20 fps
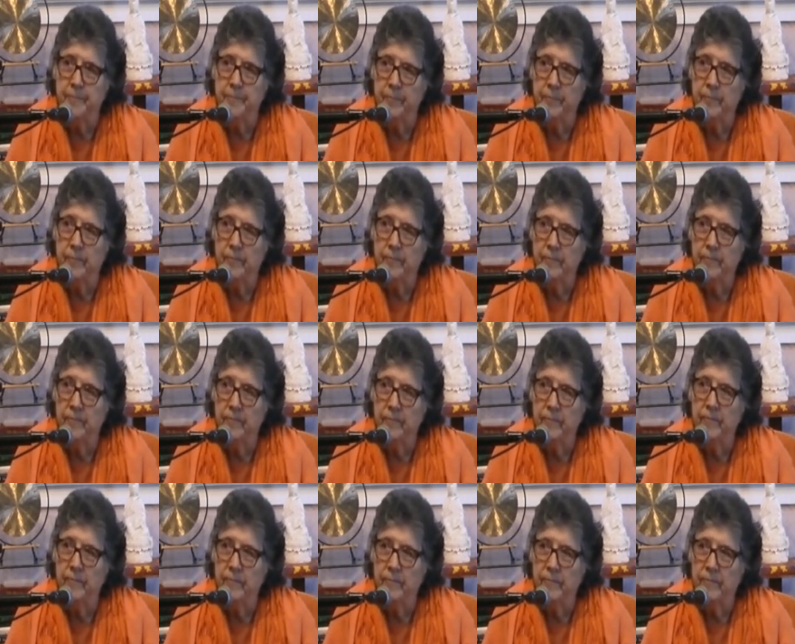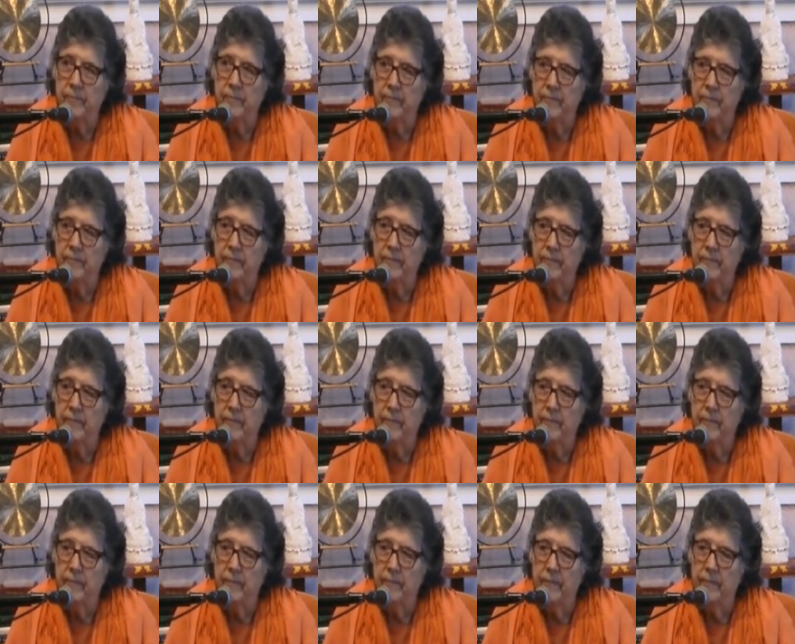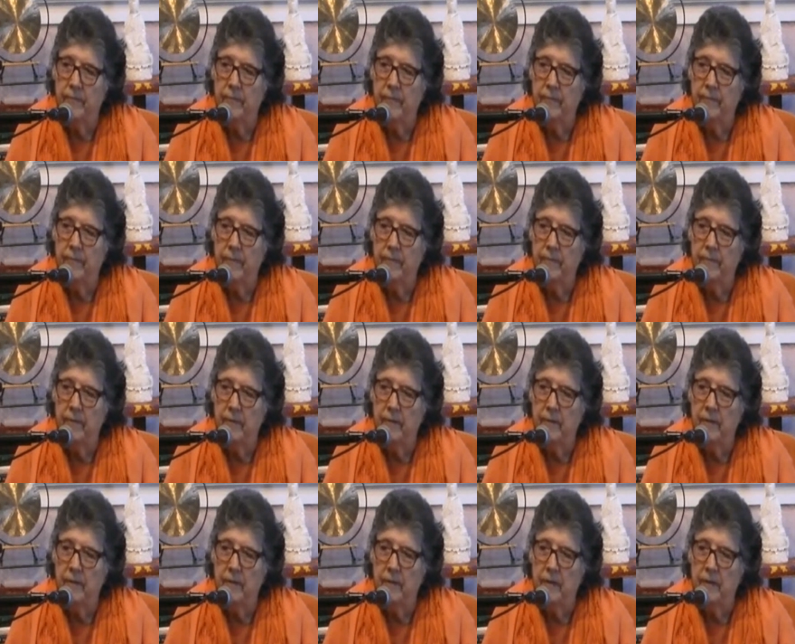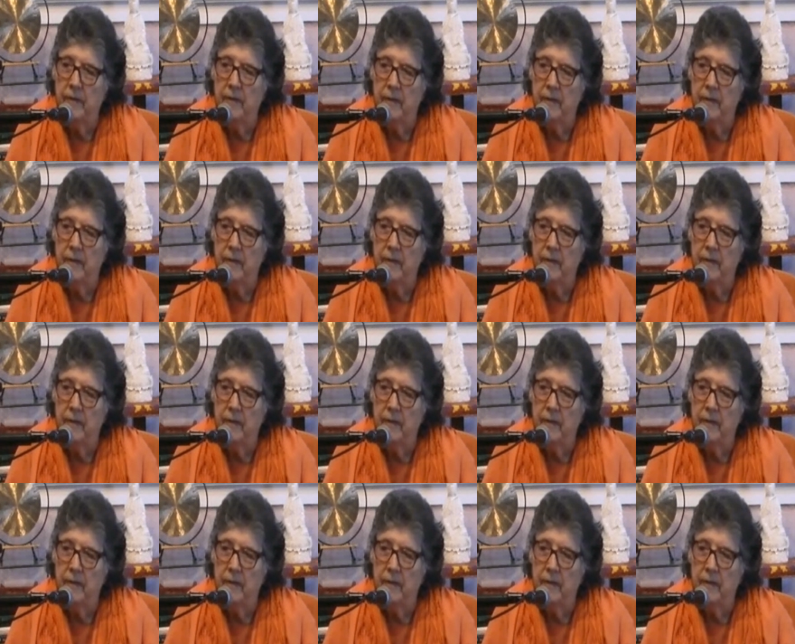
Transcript: Nobody speaks.